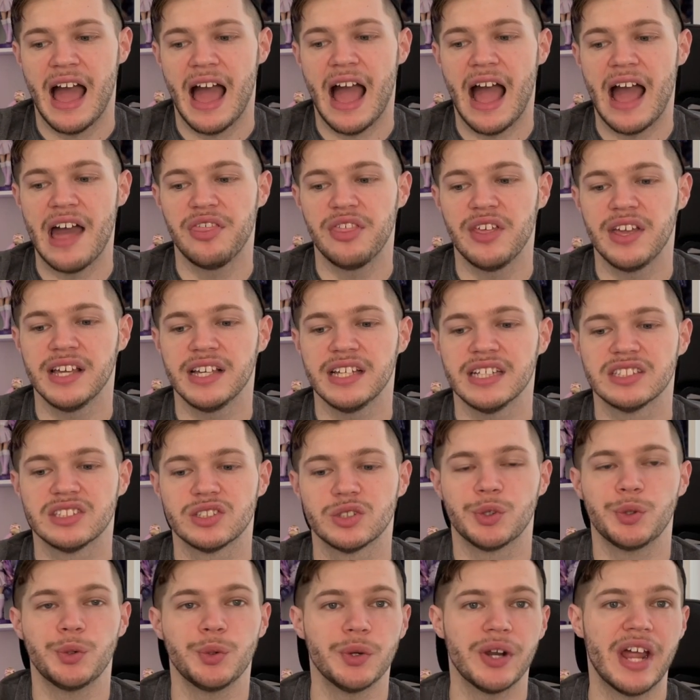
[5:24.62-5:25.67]
I think it's
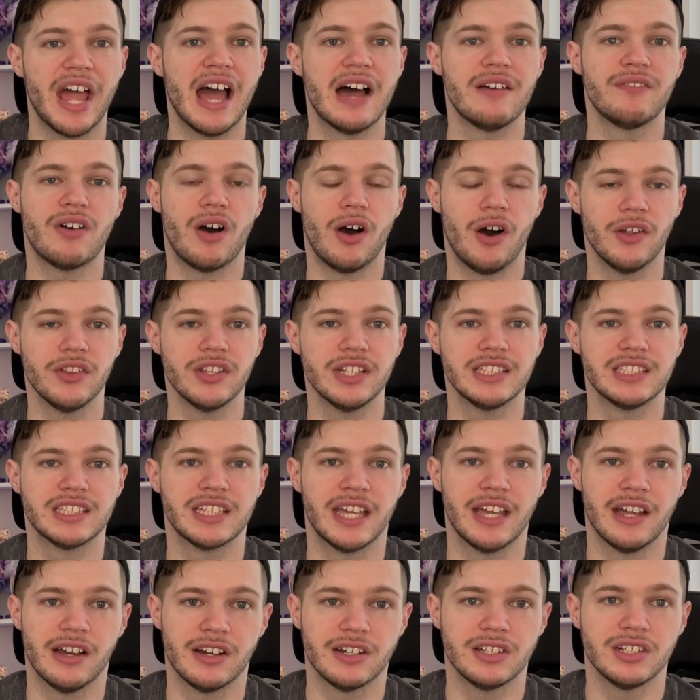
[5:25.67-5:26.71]
cool to have all these
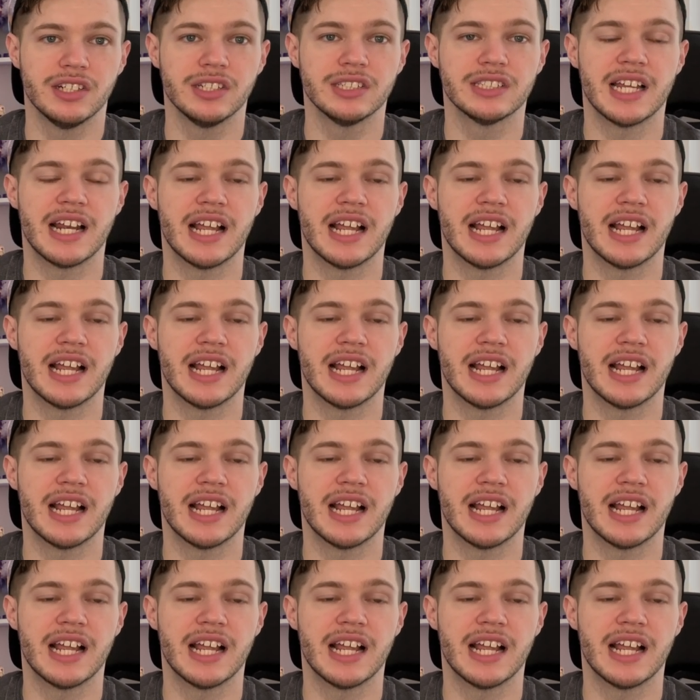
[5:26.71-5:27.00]
characters.